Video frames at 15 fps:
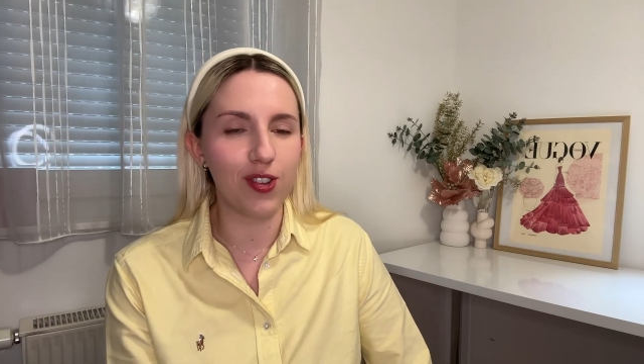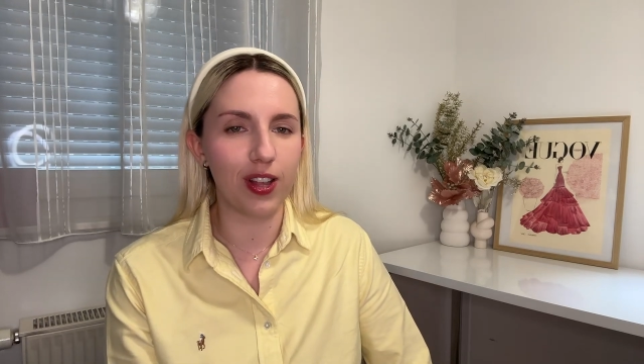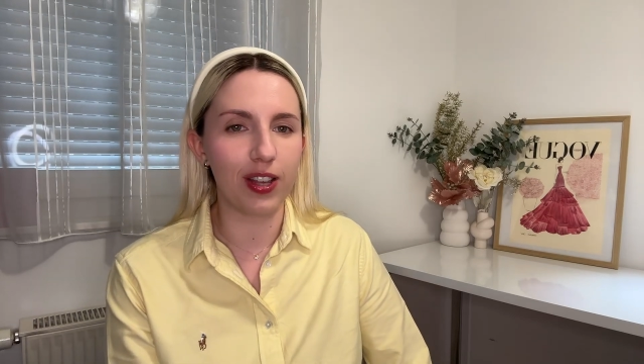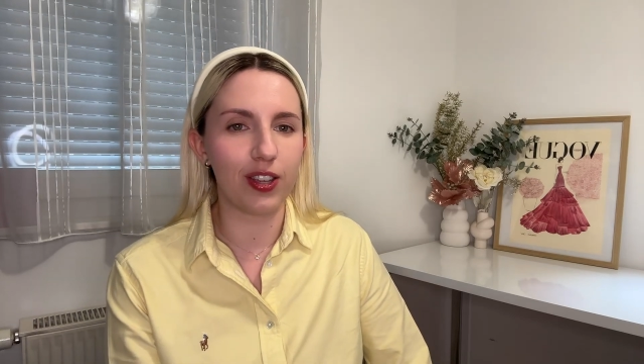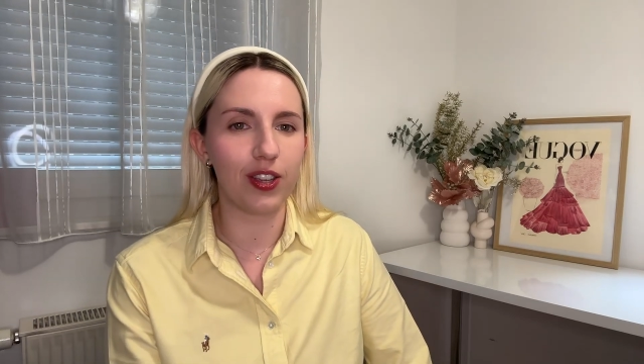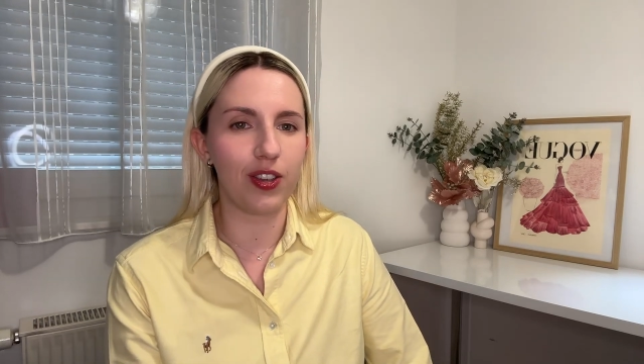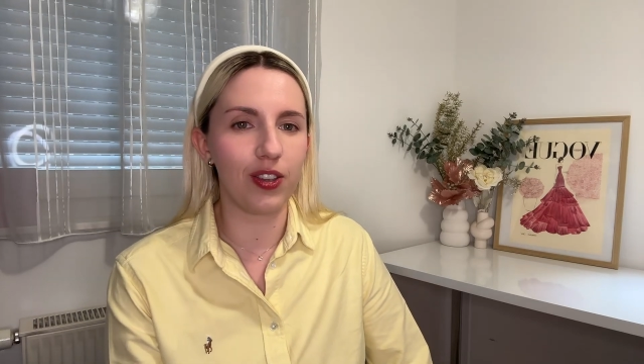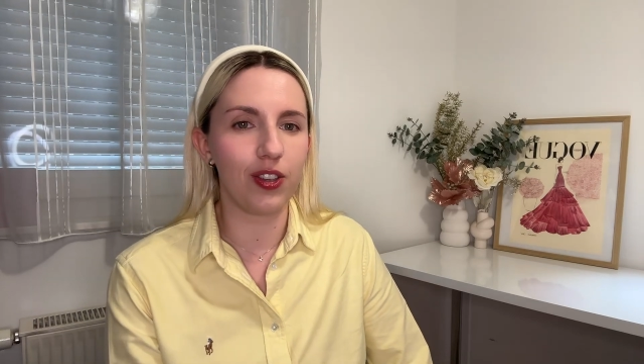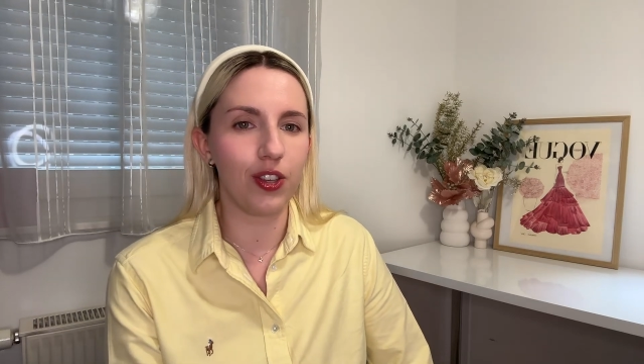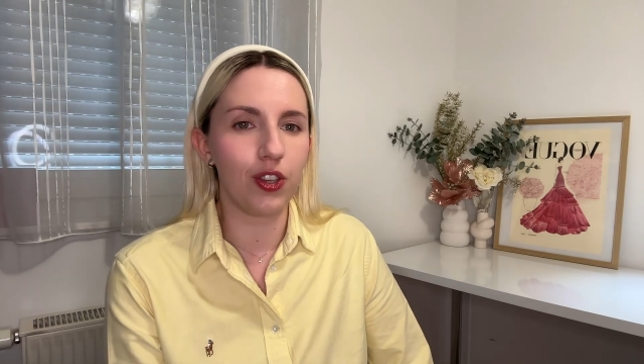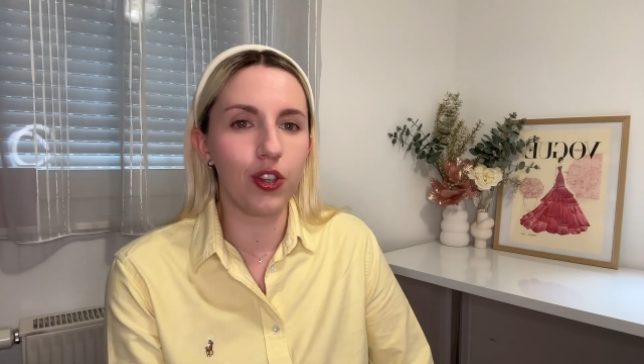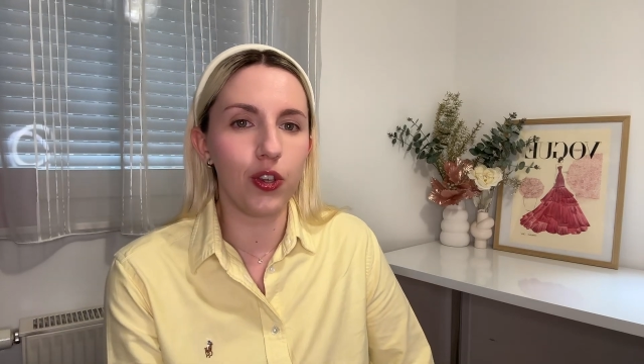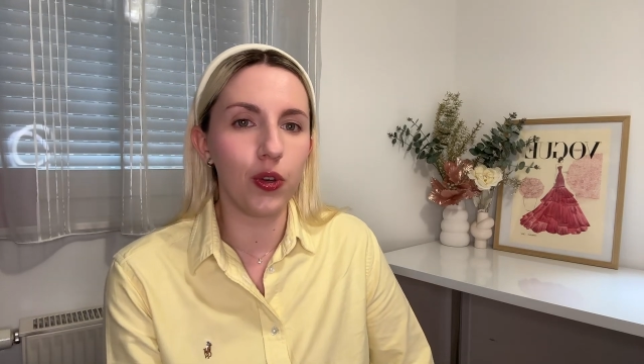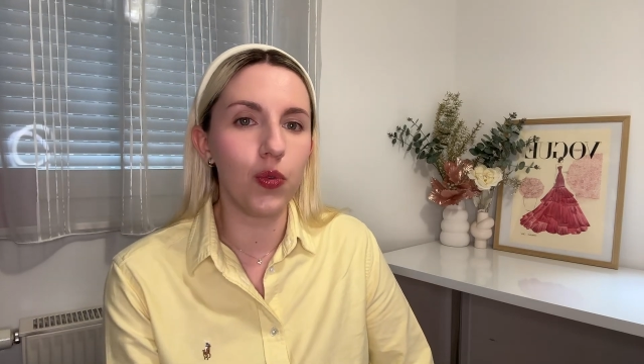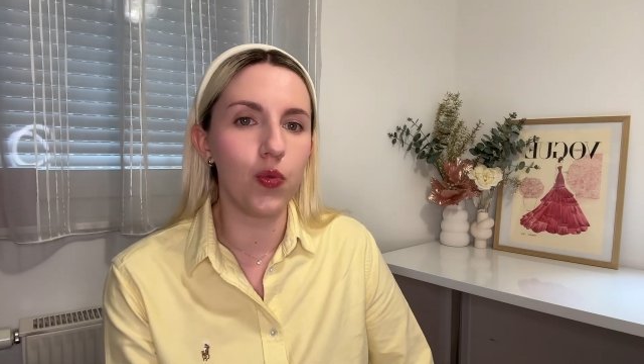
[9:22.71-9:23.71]
Like
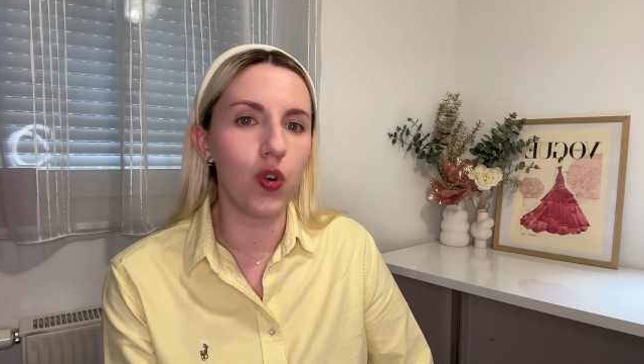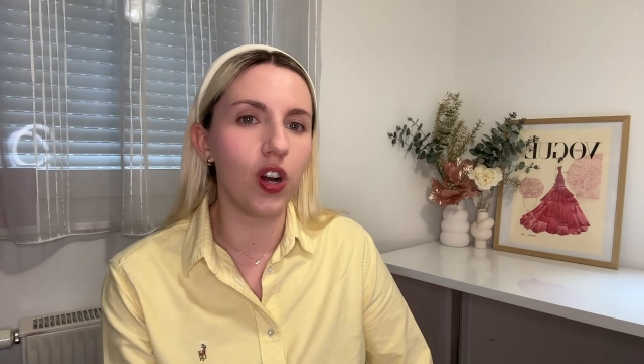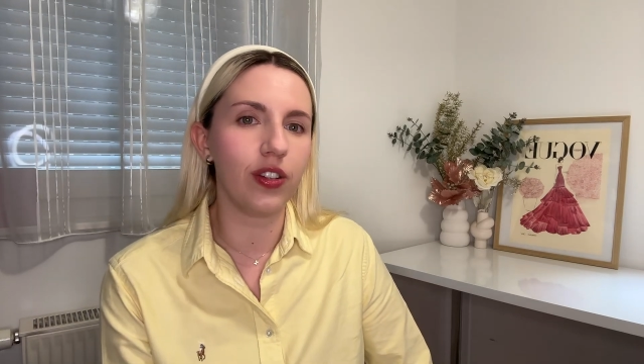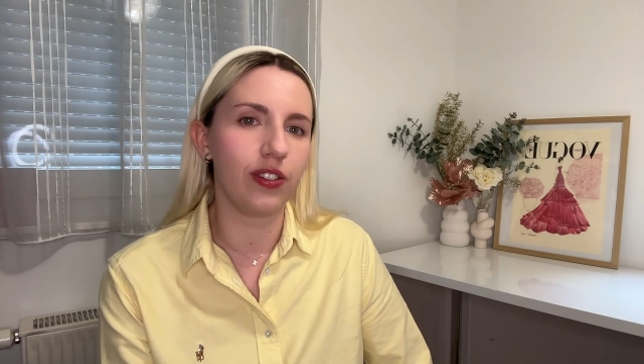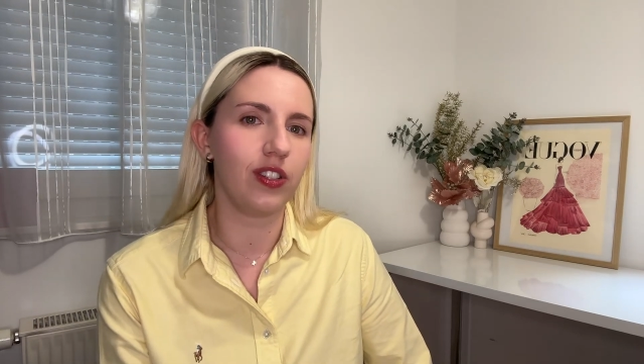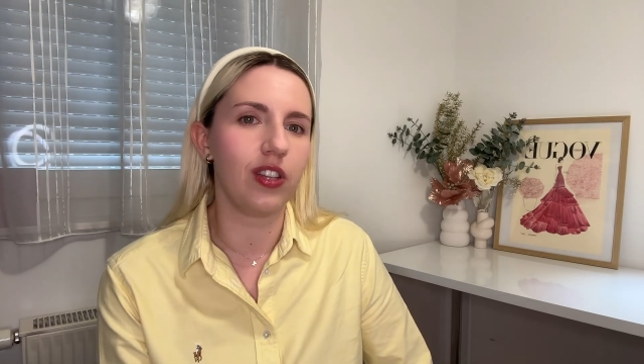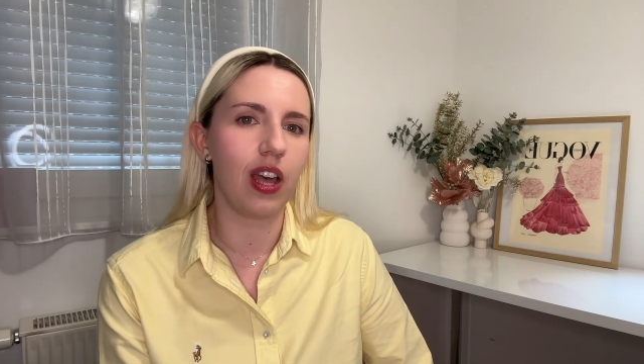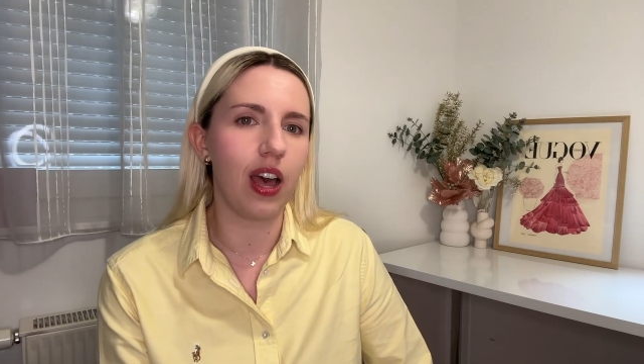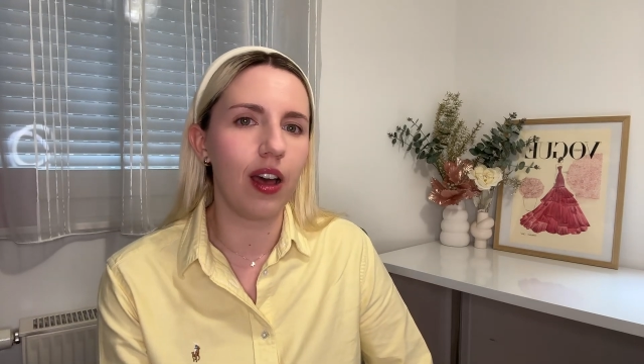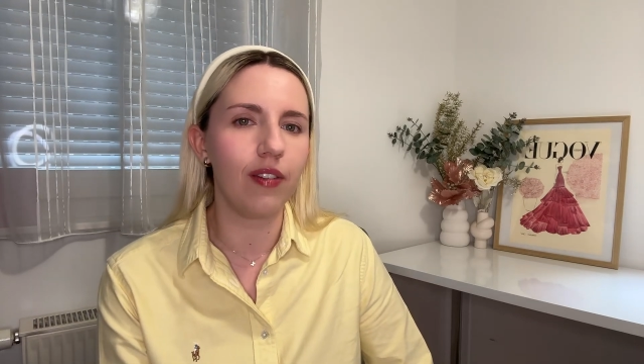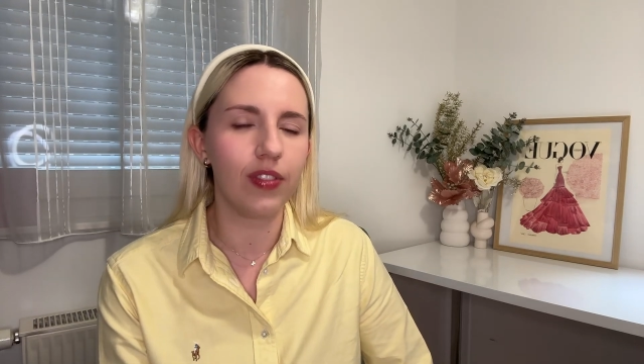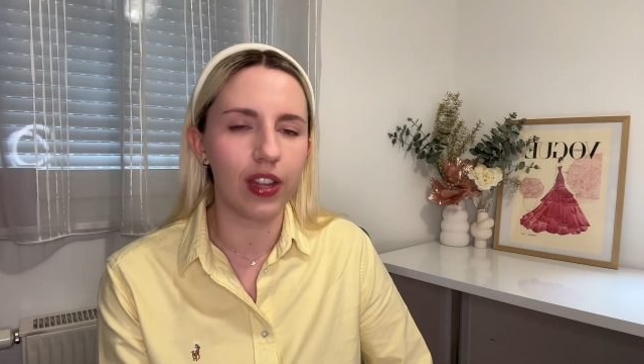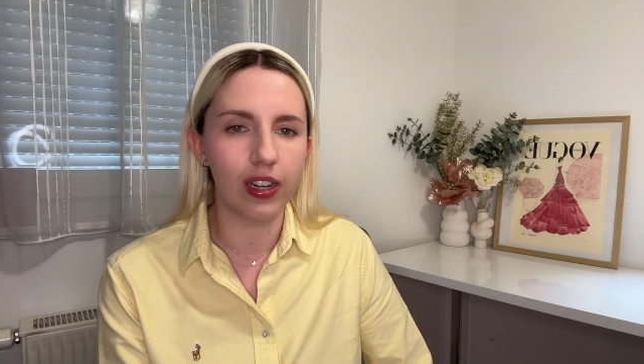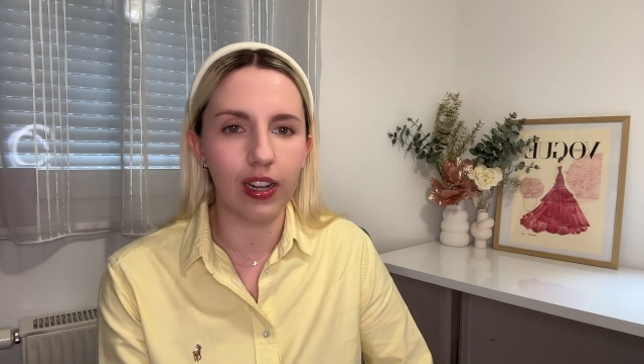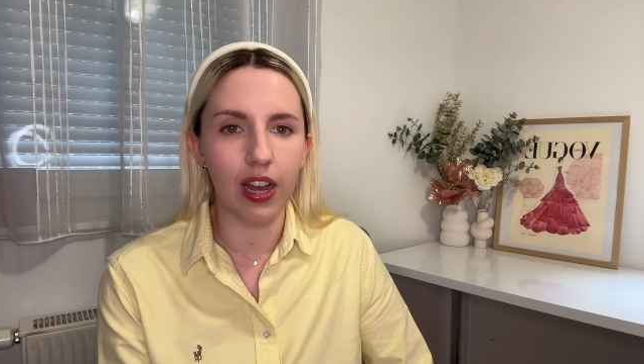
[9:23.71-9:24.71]
you want to
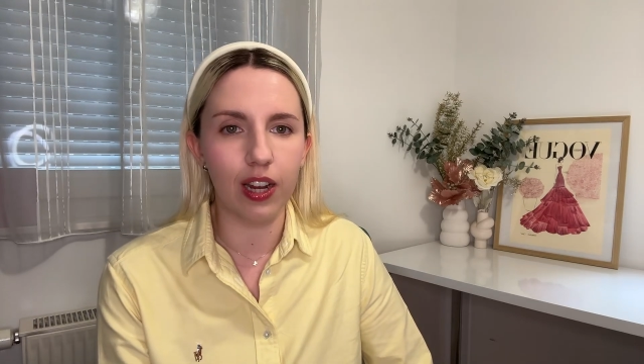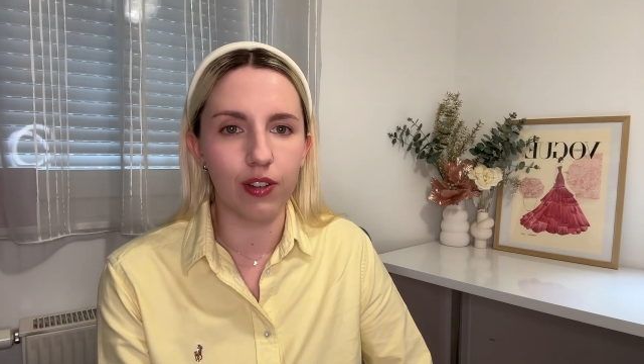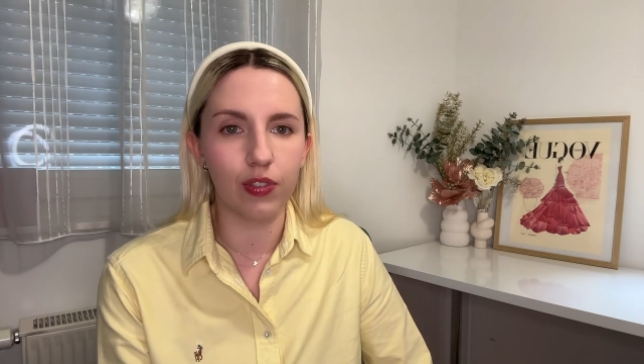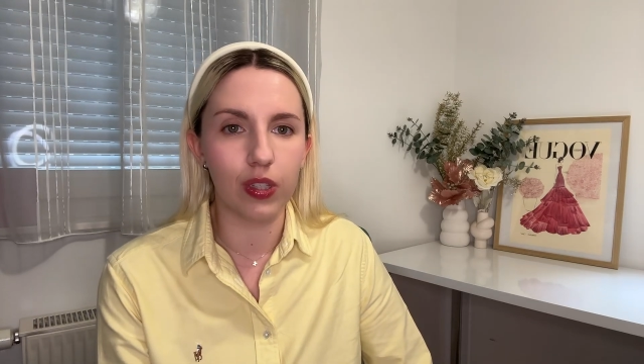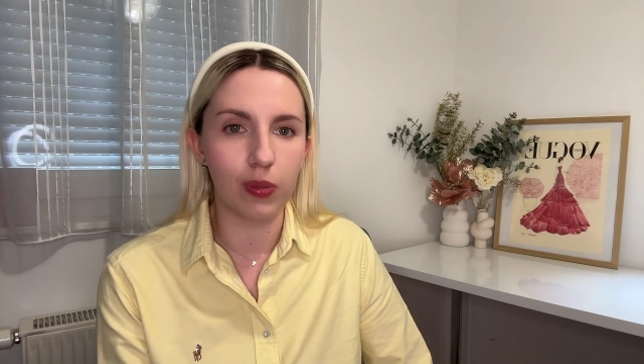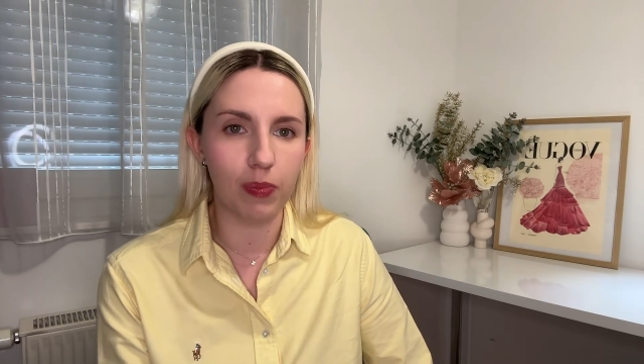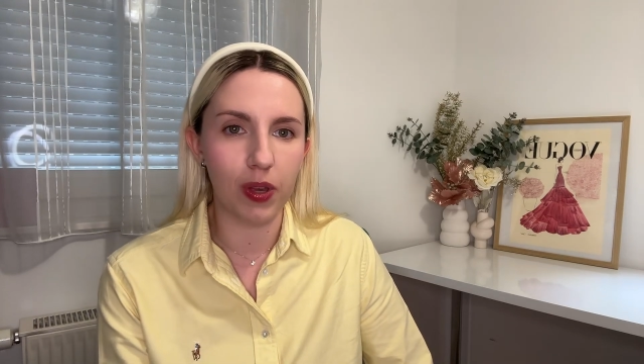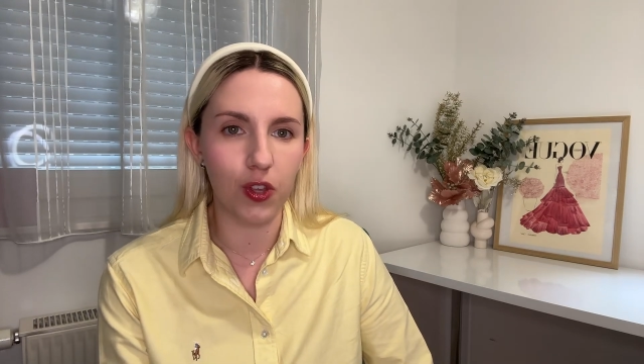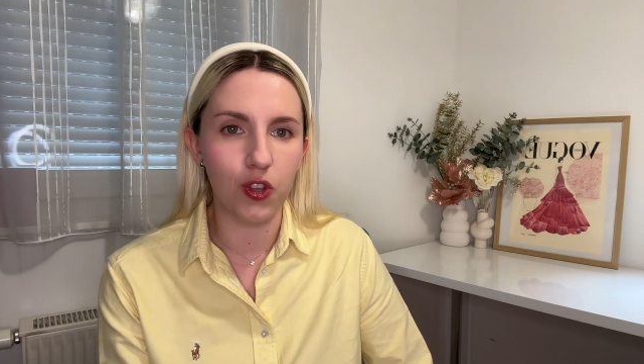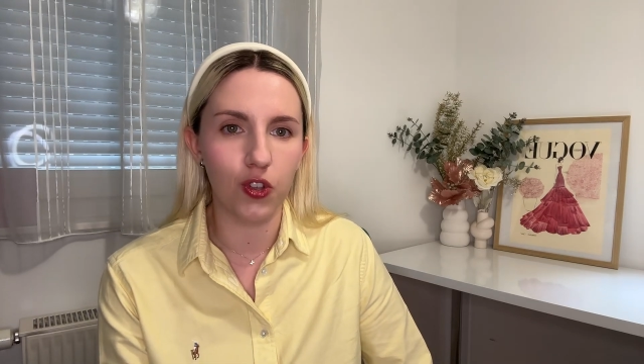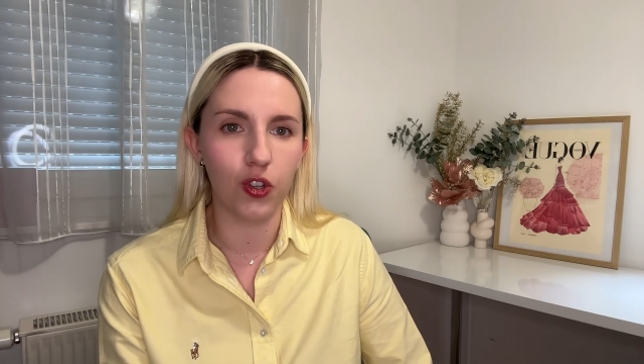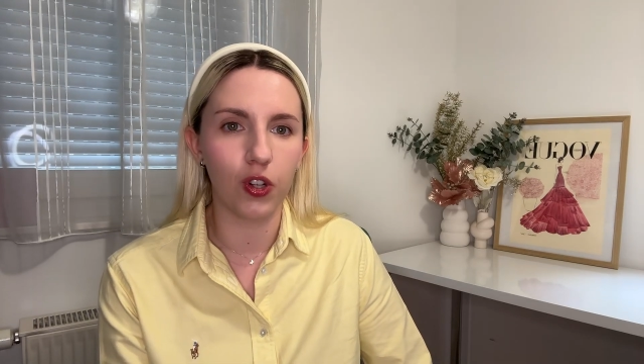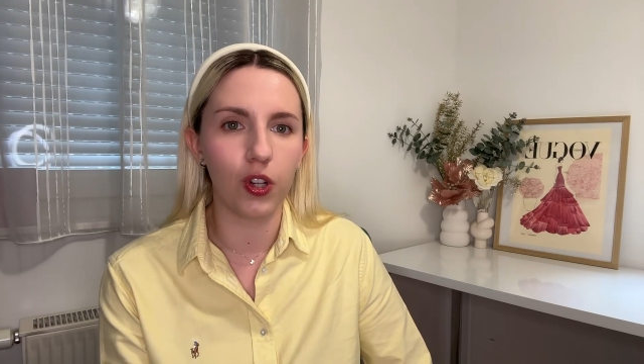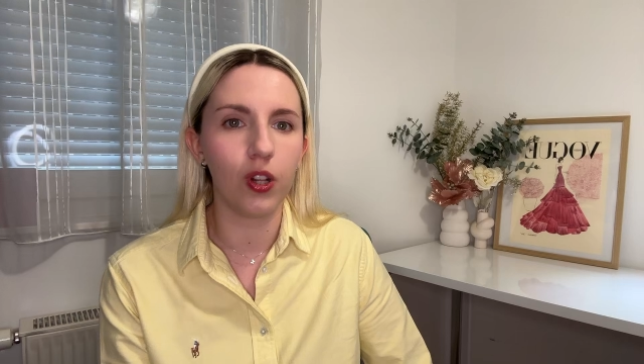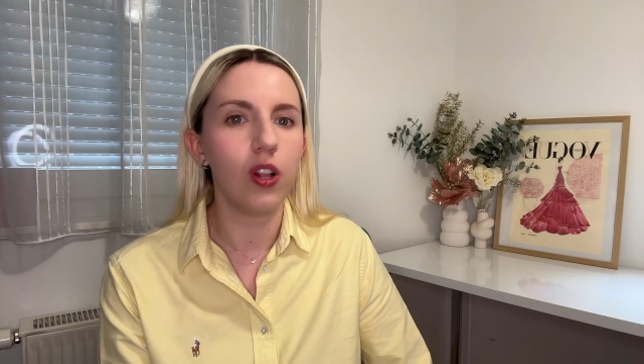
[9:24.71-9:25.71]
have that kind of
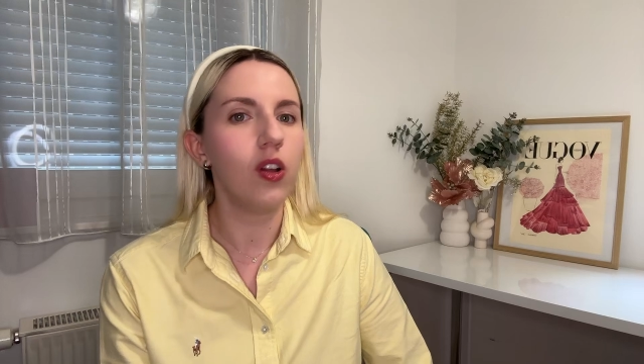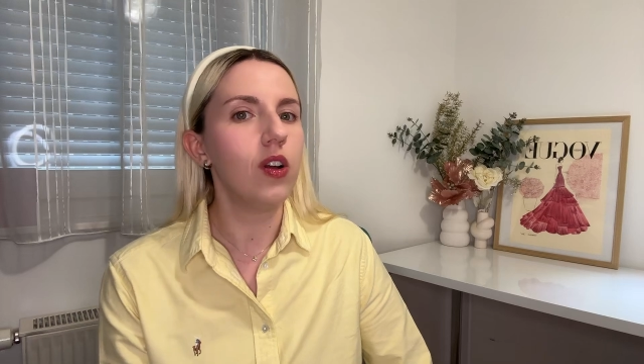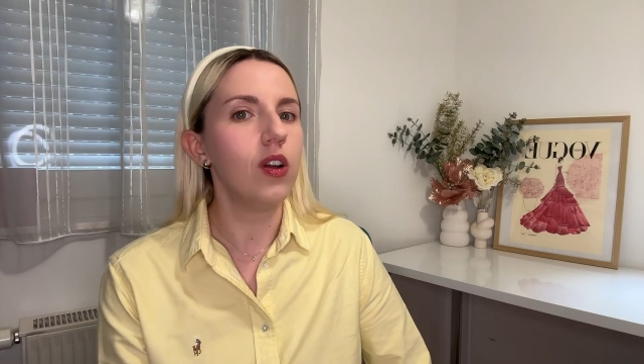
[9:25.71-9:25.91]
special